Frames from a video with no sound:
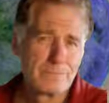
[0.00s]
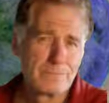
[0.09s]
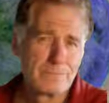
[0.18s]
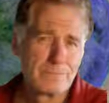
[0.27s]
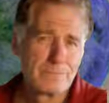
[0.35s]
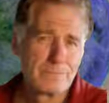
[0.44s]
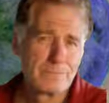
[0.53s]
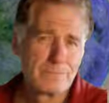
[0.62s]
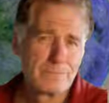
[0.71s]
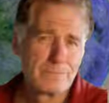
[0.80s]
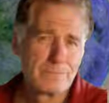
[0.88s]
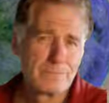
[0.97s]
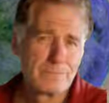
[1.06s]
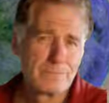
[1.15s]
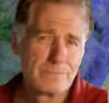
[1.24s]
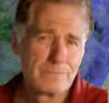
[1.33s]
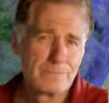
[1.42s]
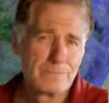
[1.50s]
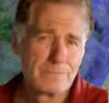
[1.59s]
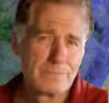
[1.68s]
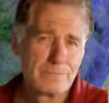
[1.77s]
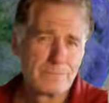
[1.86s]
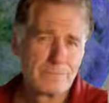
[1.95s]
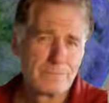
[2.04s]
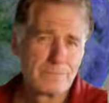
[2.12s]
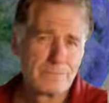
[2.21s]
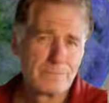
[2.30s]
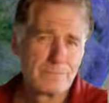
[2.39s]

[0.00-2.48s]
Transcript: (no one is talking)